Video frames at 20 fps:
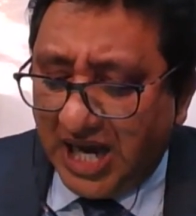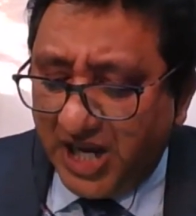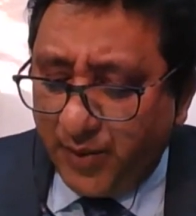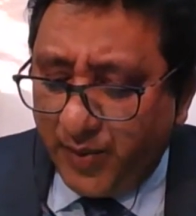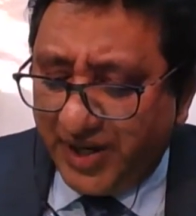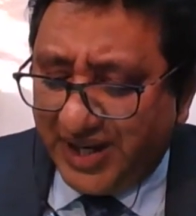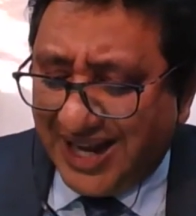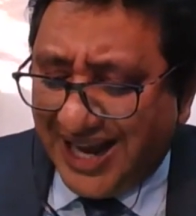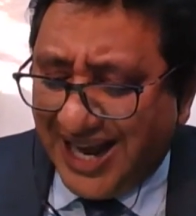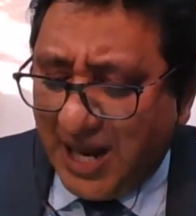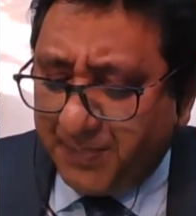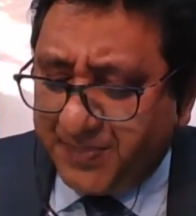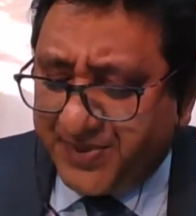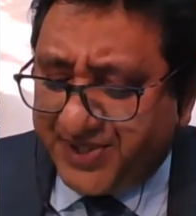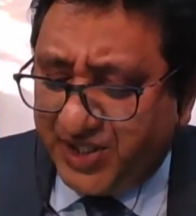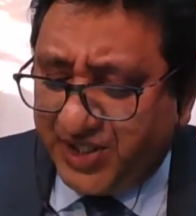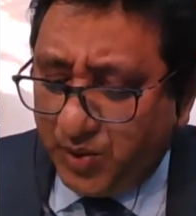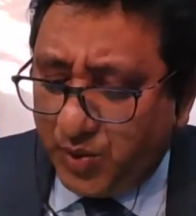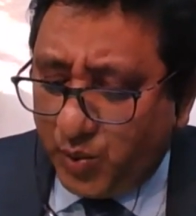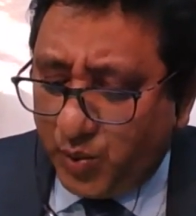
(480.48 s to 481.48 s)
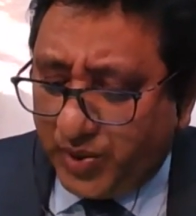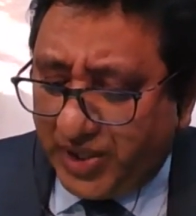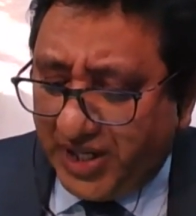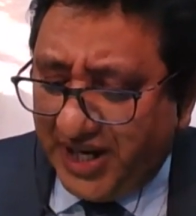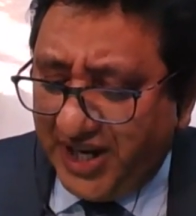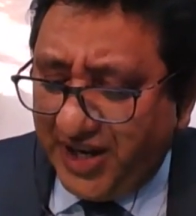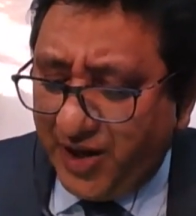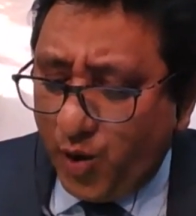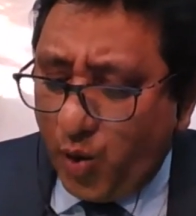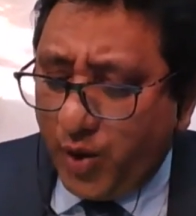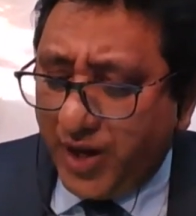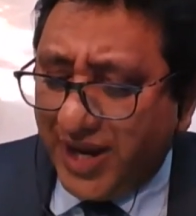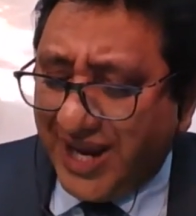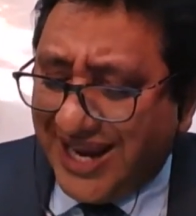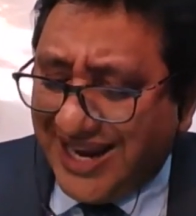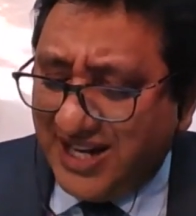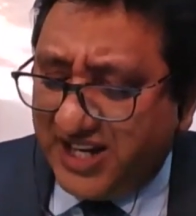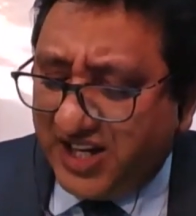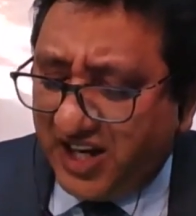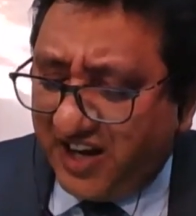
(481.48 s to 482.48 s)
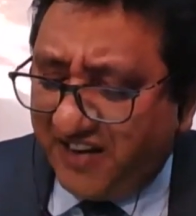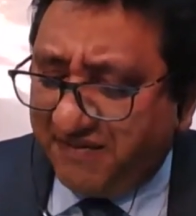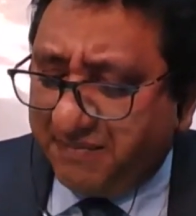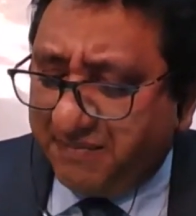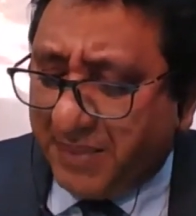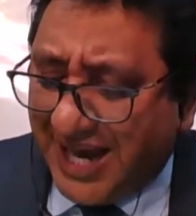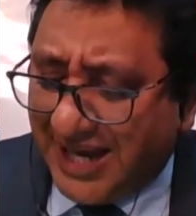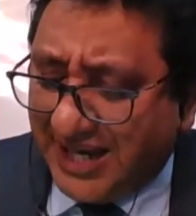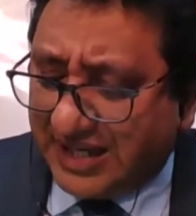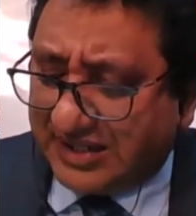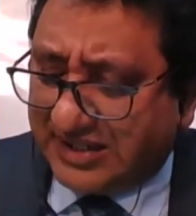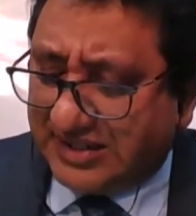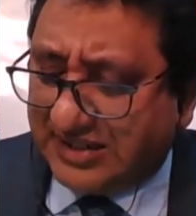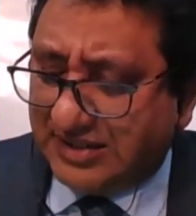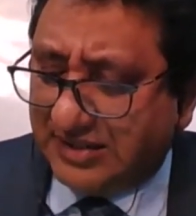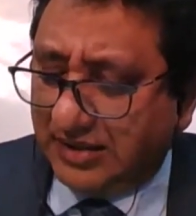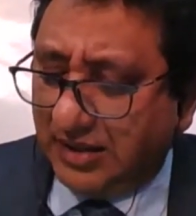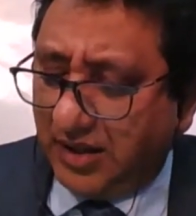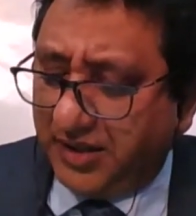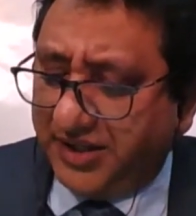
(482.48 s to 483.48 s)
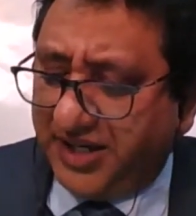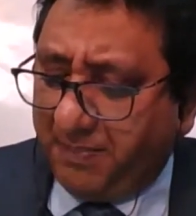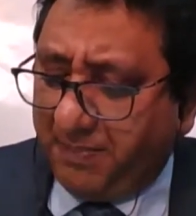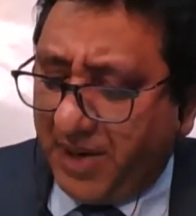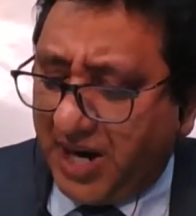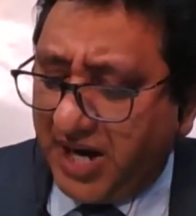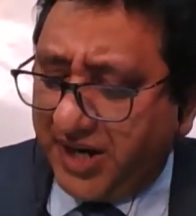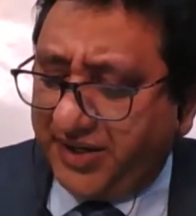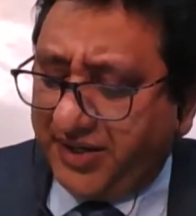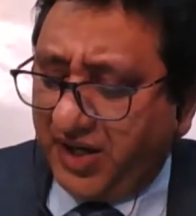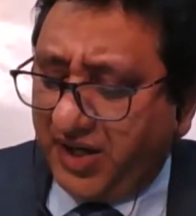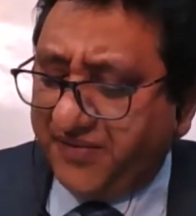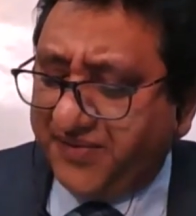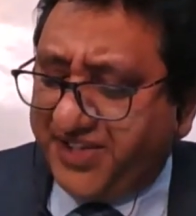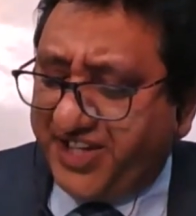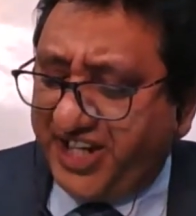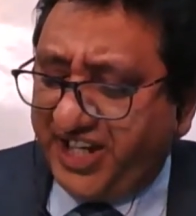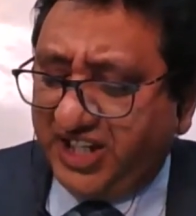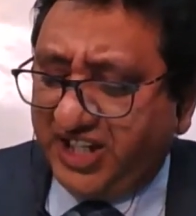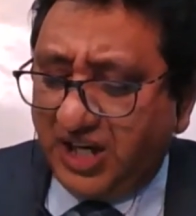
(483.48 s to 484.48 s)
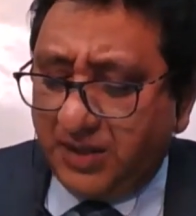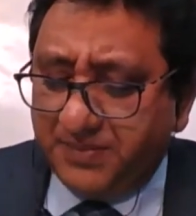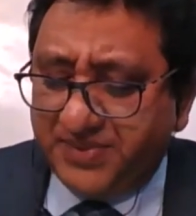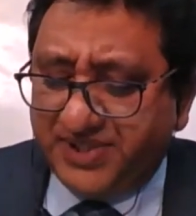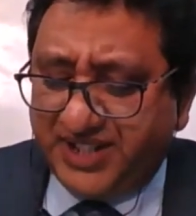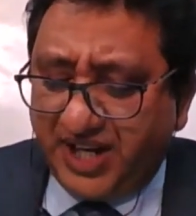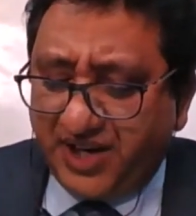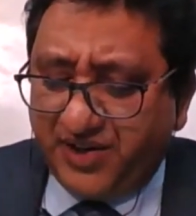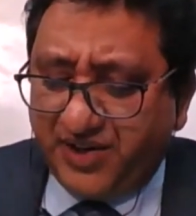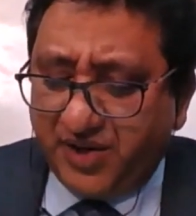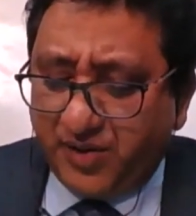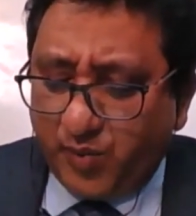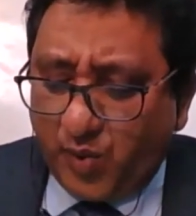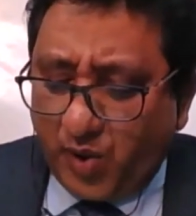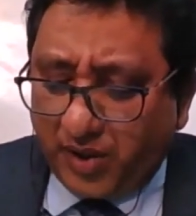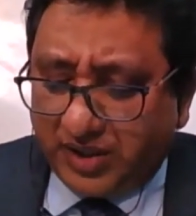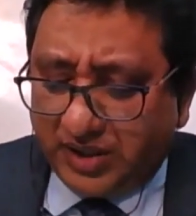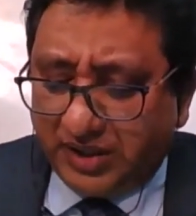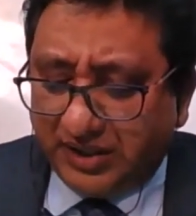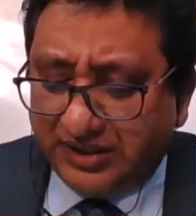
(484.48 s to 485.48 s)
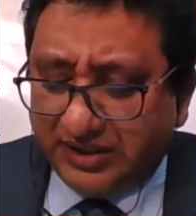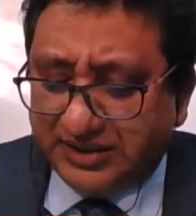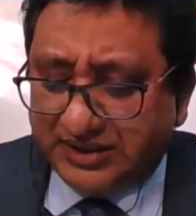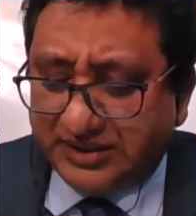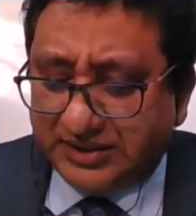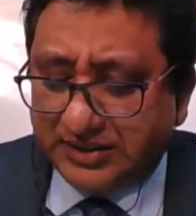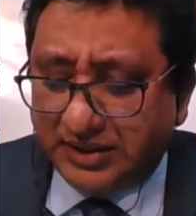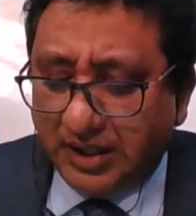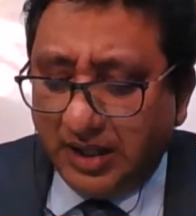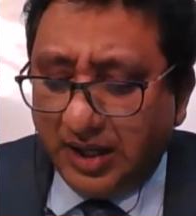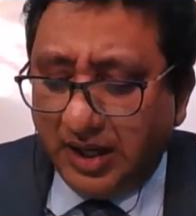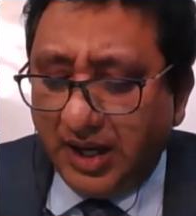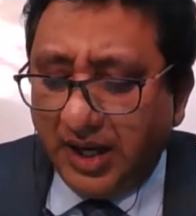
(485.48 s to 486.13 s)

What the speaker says: and with absolutely no hint of bias on the part of GCOM station workers.